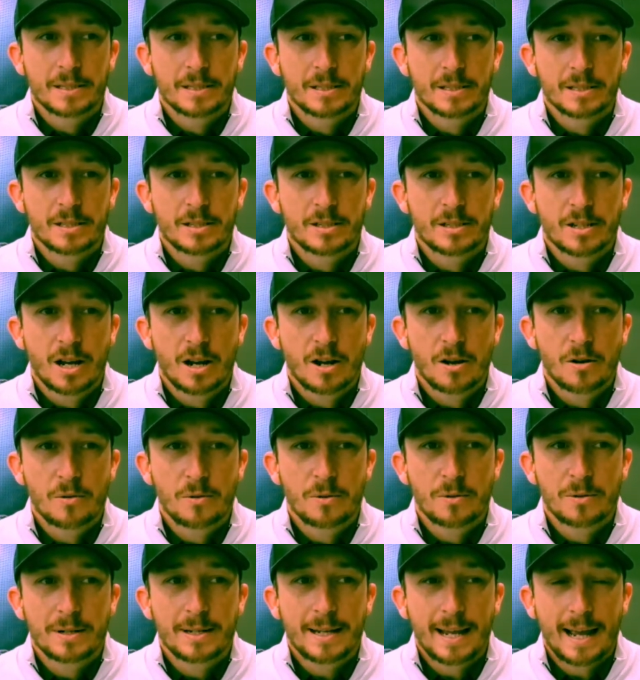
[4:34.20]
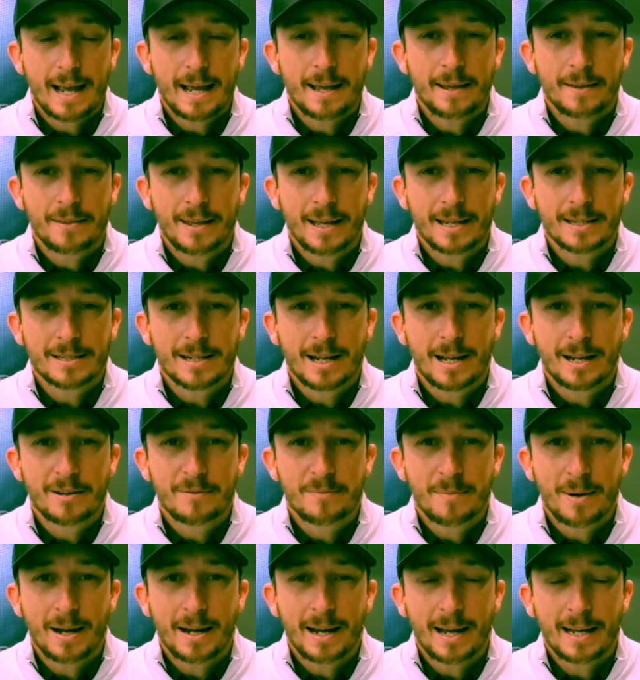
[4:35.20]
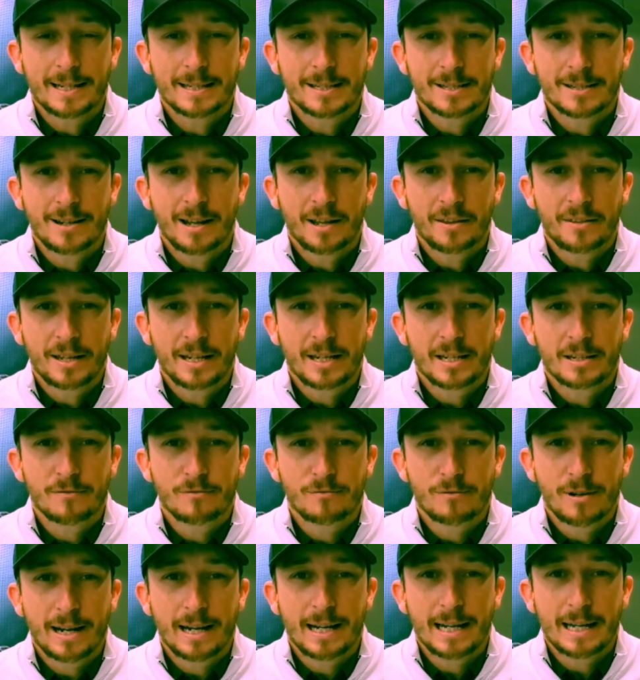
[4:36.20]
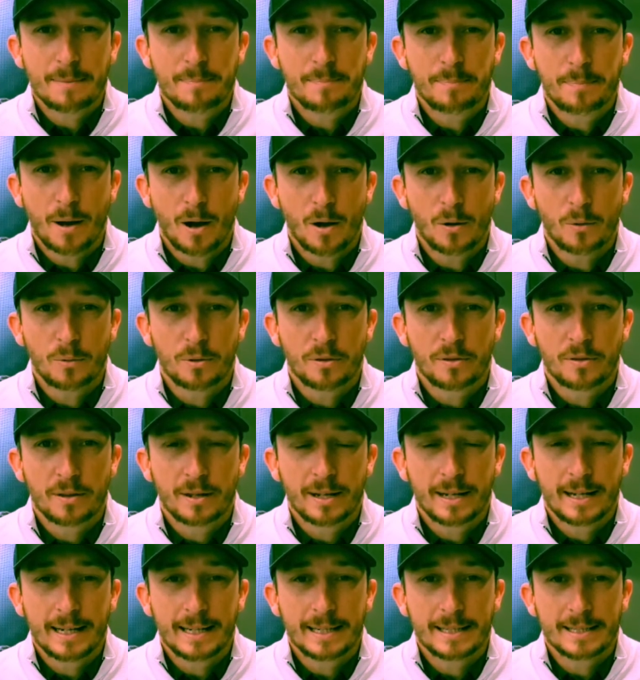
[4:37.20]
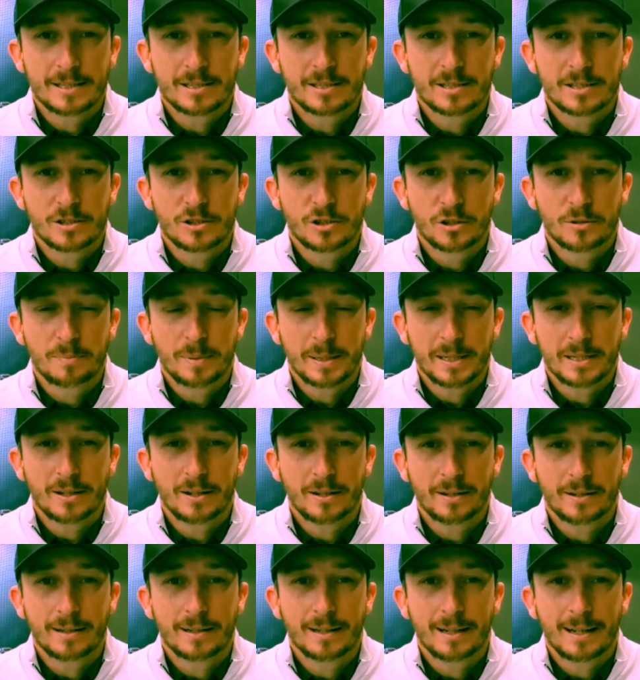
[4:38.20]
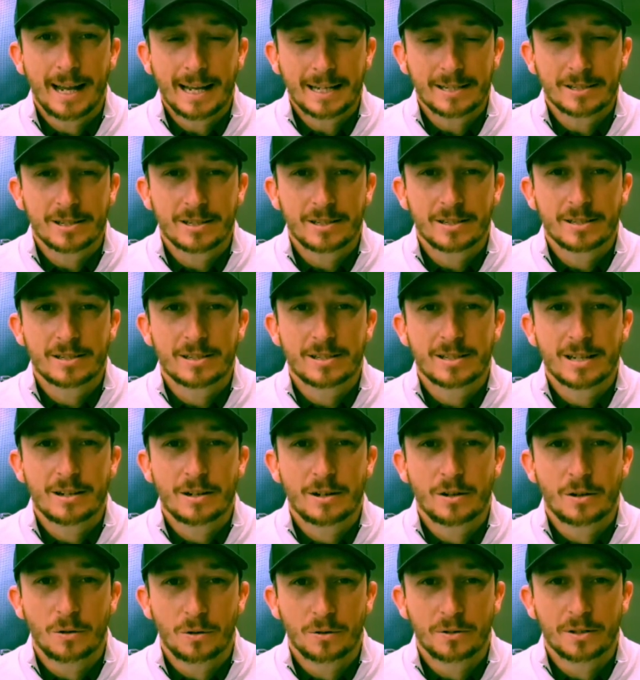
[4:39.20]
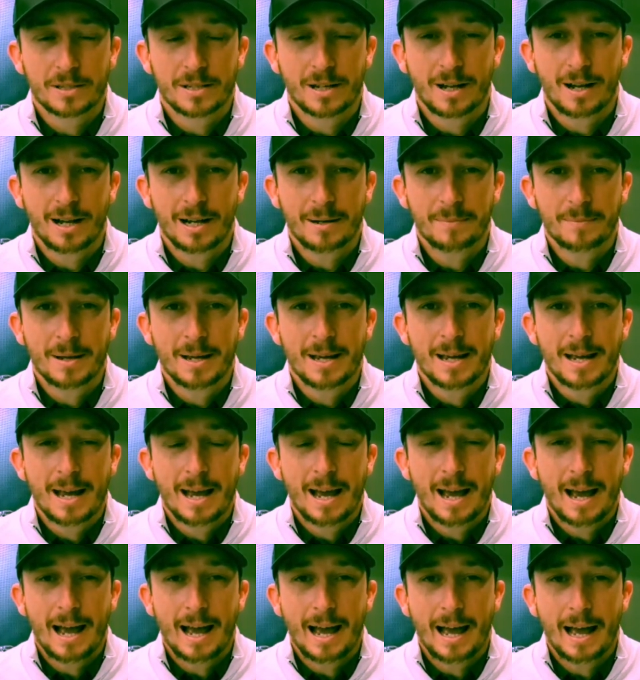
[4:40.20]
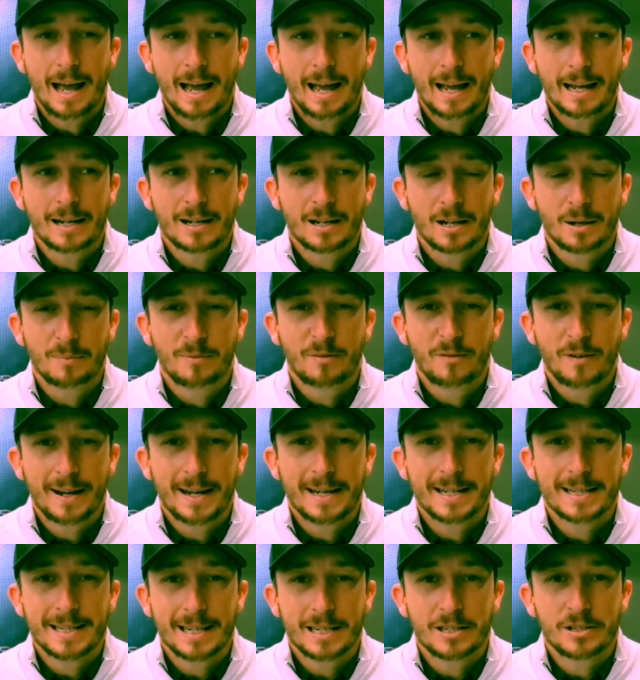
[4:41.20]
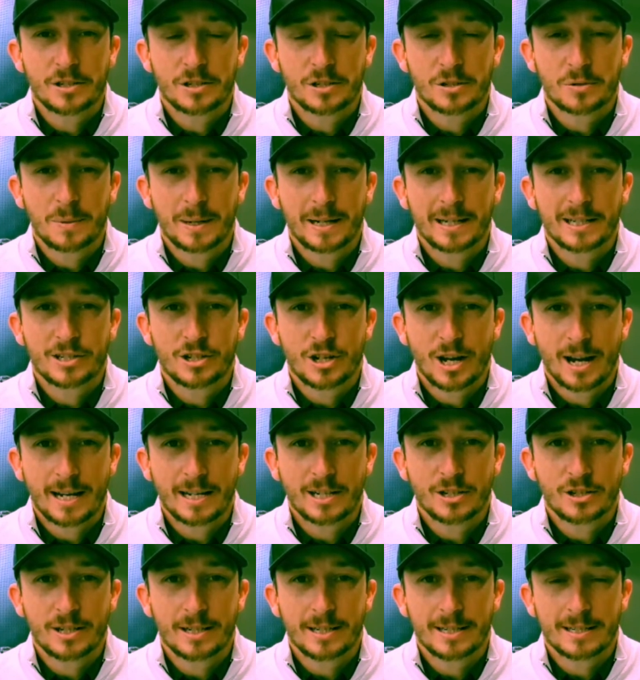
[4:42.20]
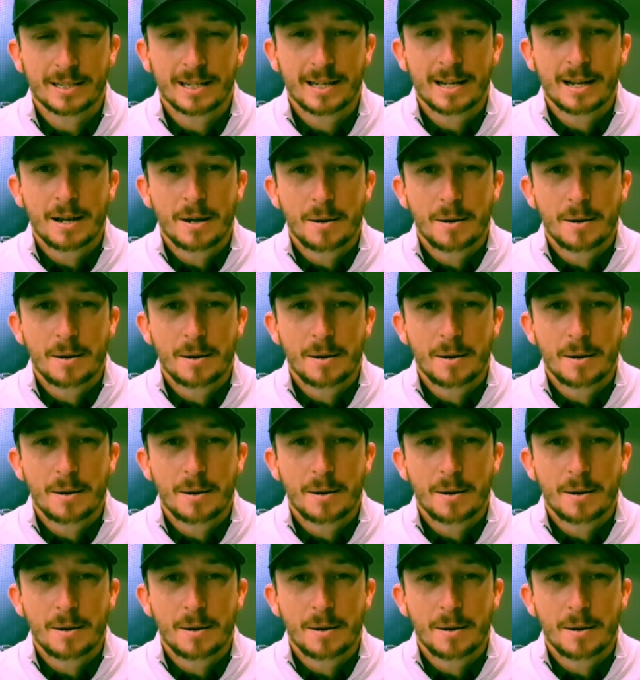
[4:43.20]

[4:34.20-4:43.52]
So yeah, that's kind of my answer. I think really both should be done. Lessons all the time and club fittings as your swing changes.